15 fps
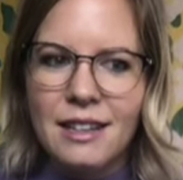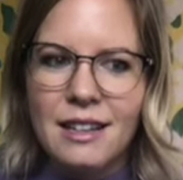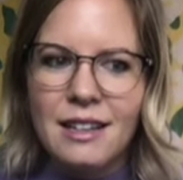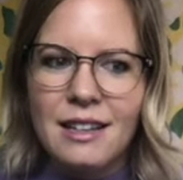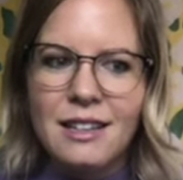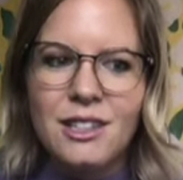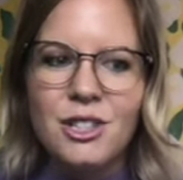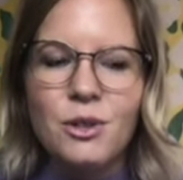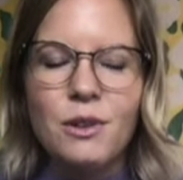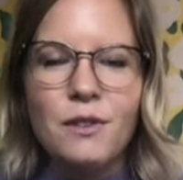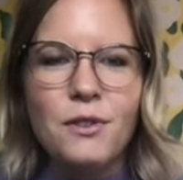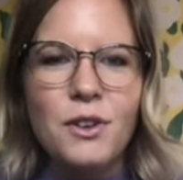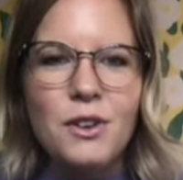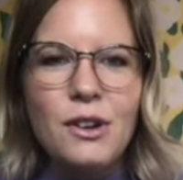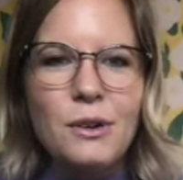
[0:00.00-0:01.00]
So if
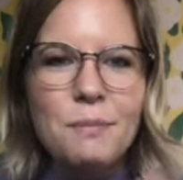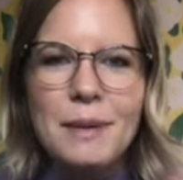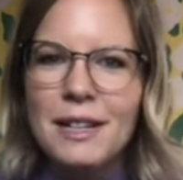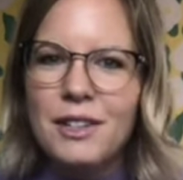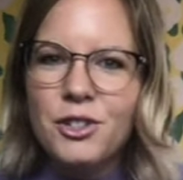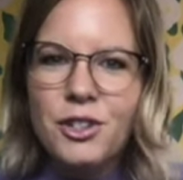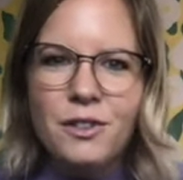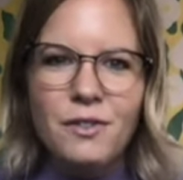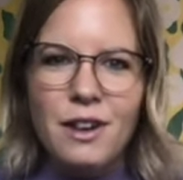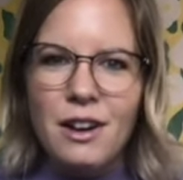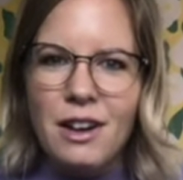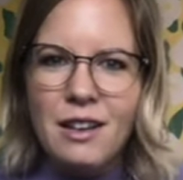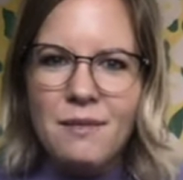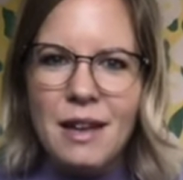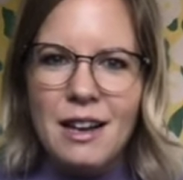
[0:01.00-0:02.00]
you don't picture
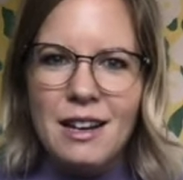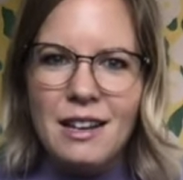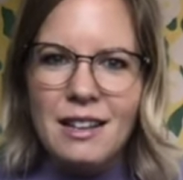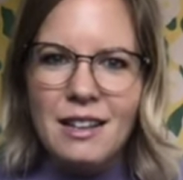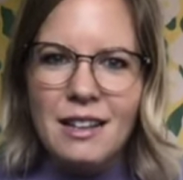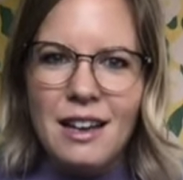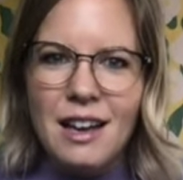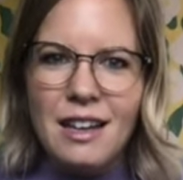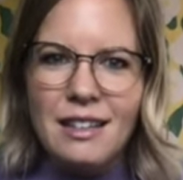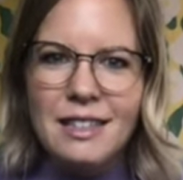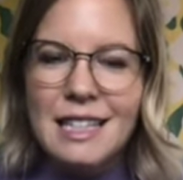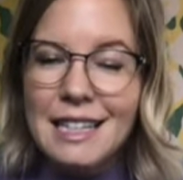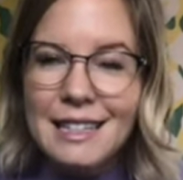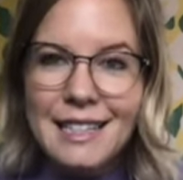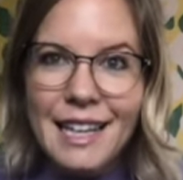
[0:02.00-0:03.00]
very many
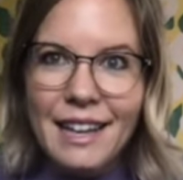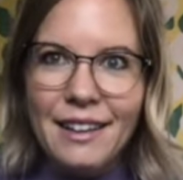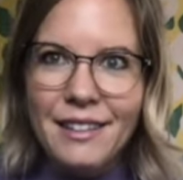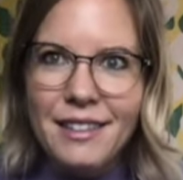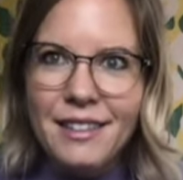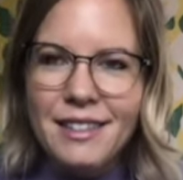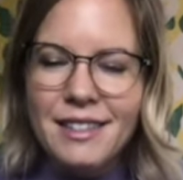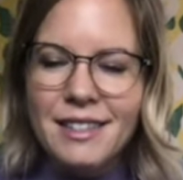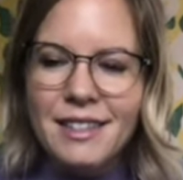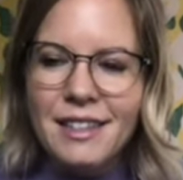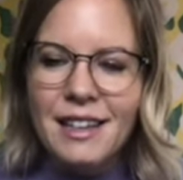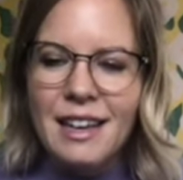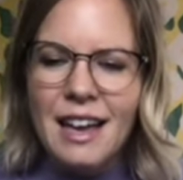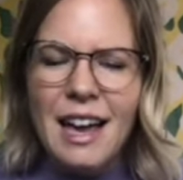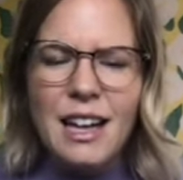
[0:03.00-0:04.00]
details
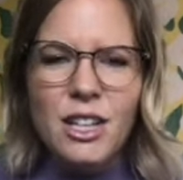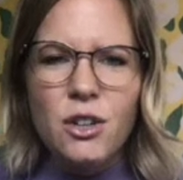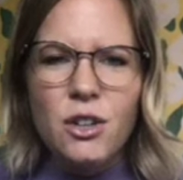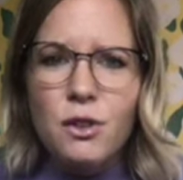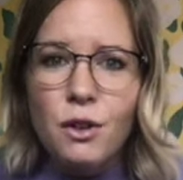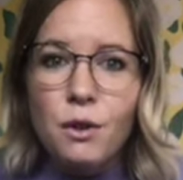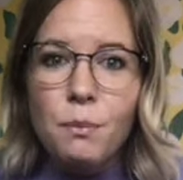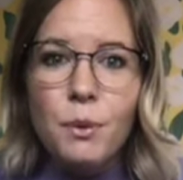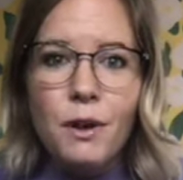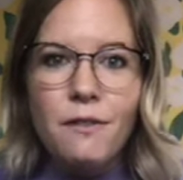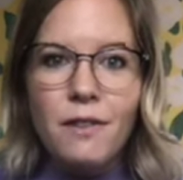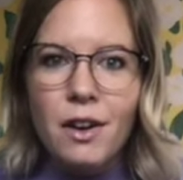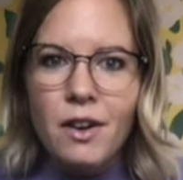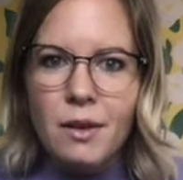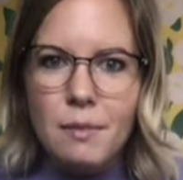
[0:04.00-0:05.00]
and you don't put
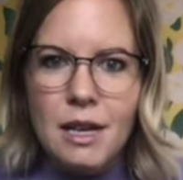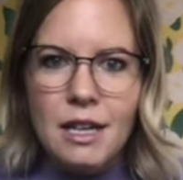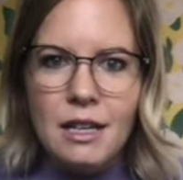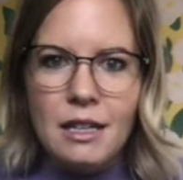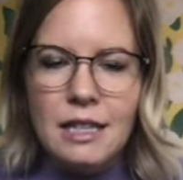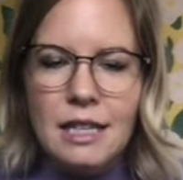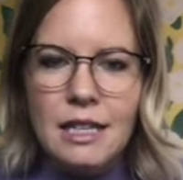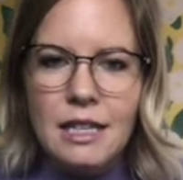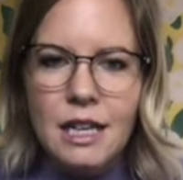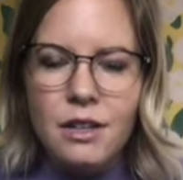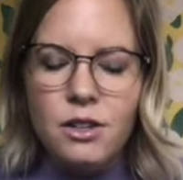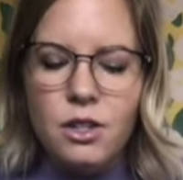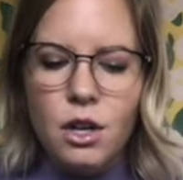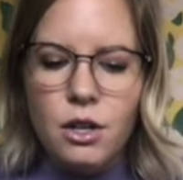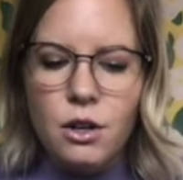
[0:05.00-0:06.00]
very many details
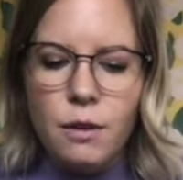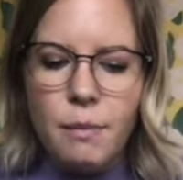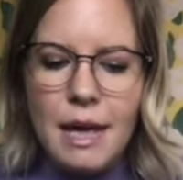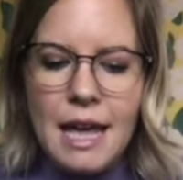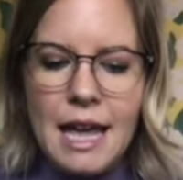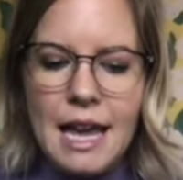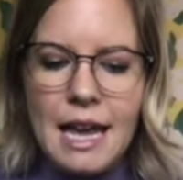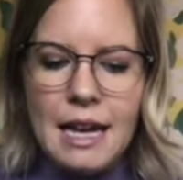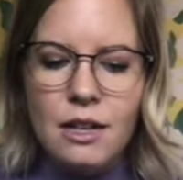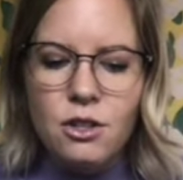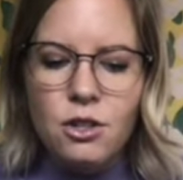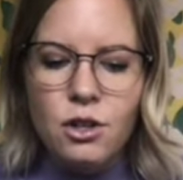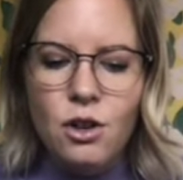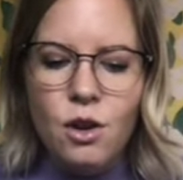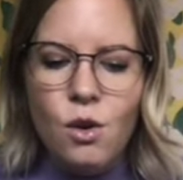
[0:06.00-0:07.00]
on your
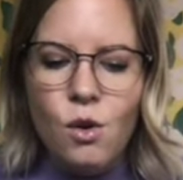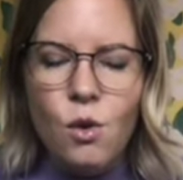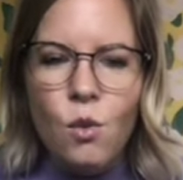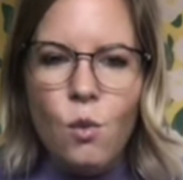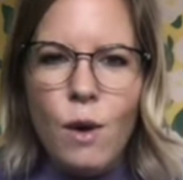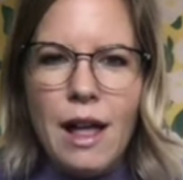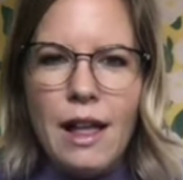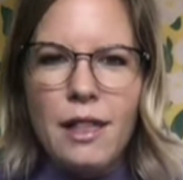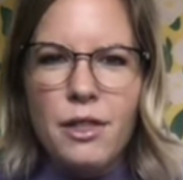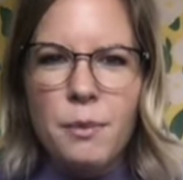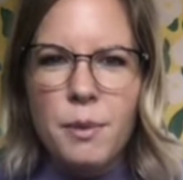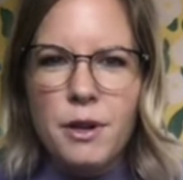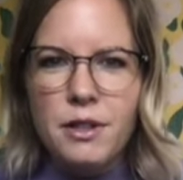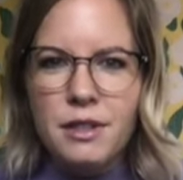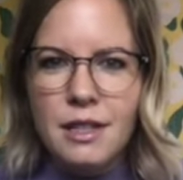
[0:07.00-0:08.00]
page, well, the
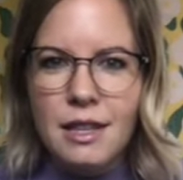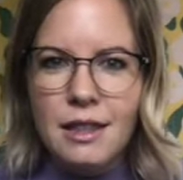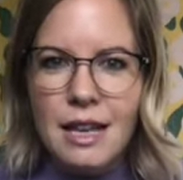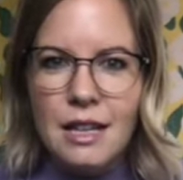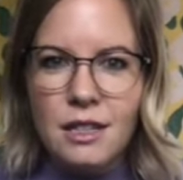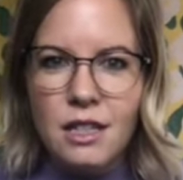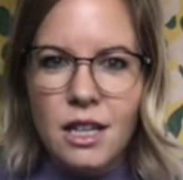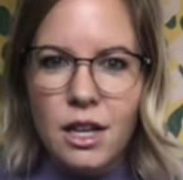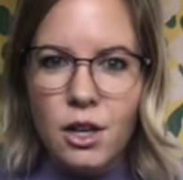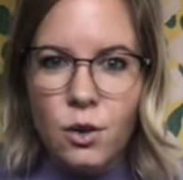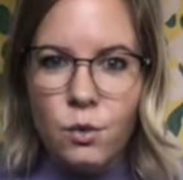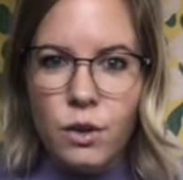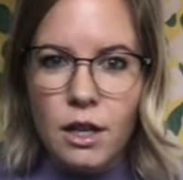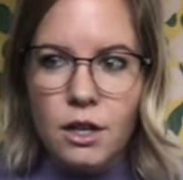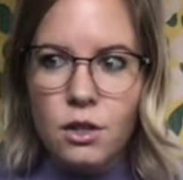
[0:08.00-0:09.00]
person that's going to
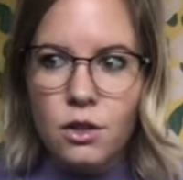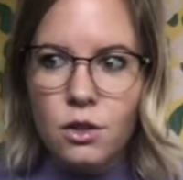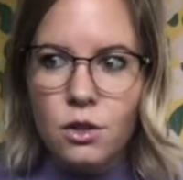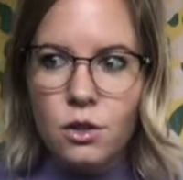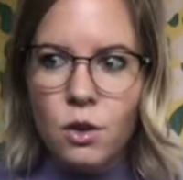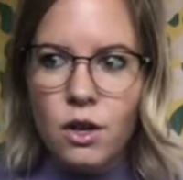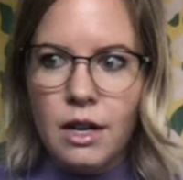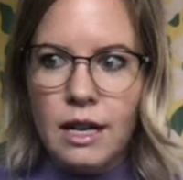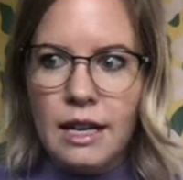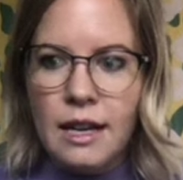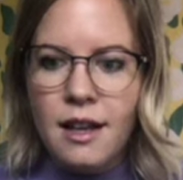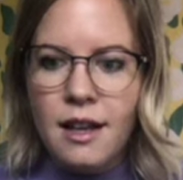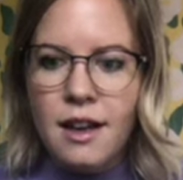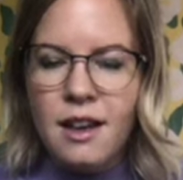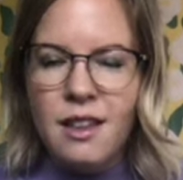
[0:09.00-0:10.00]
read your story,
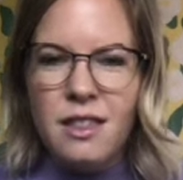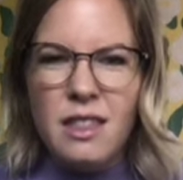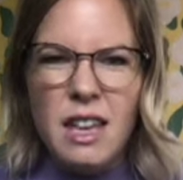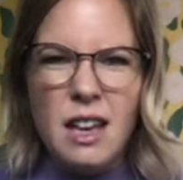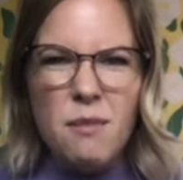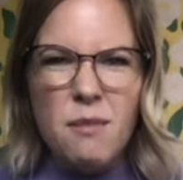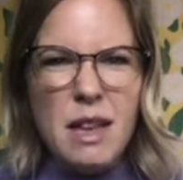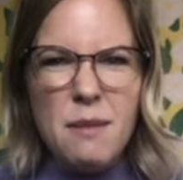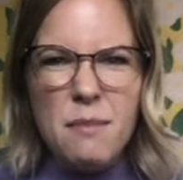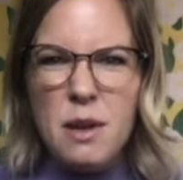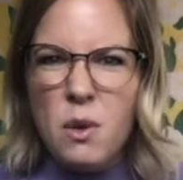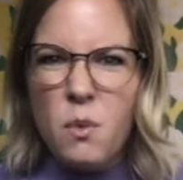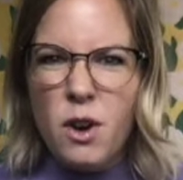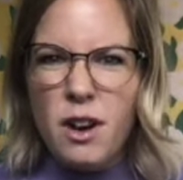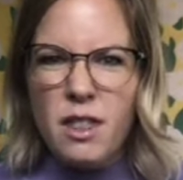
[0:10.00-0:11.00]
they maybe
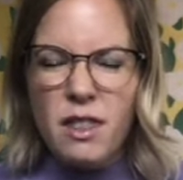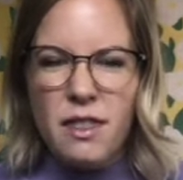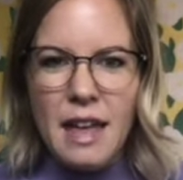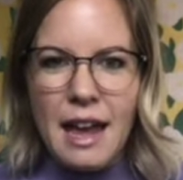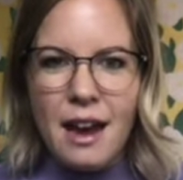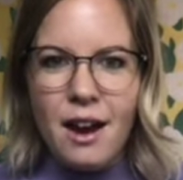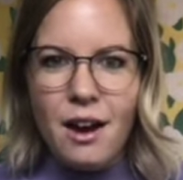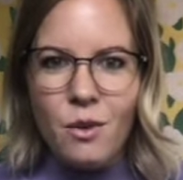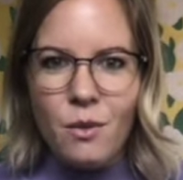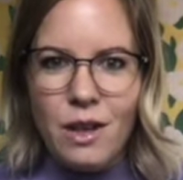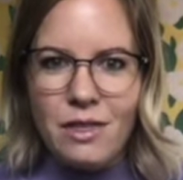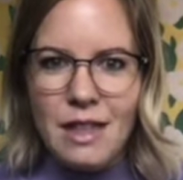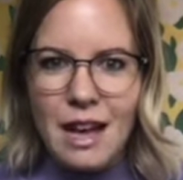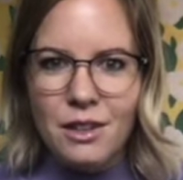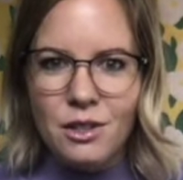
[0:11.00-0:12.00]
weren't there when
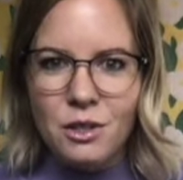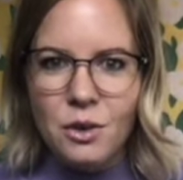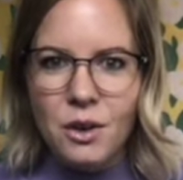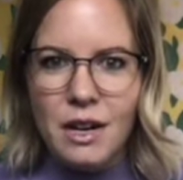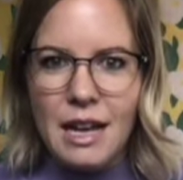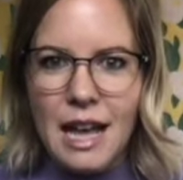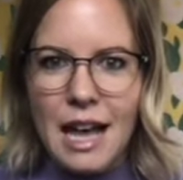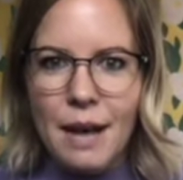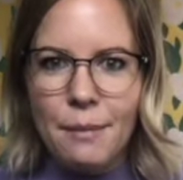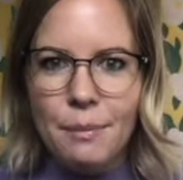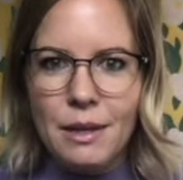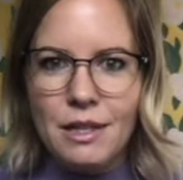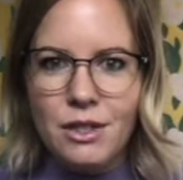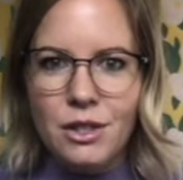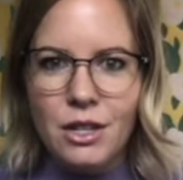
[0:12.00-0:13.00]
that story
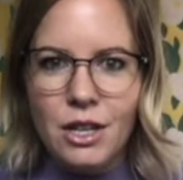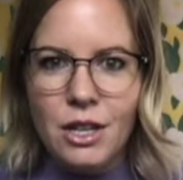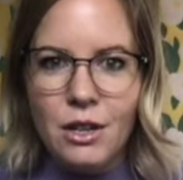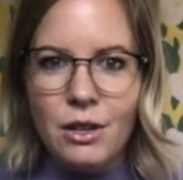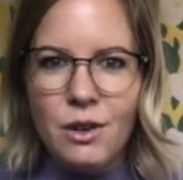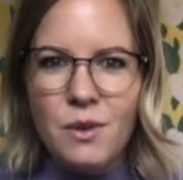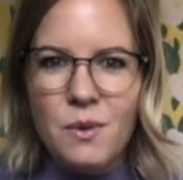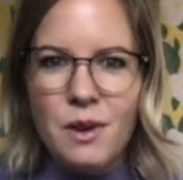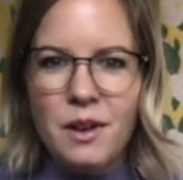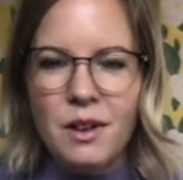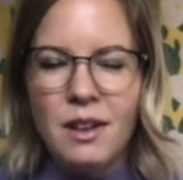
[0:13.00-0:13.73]
happened to you.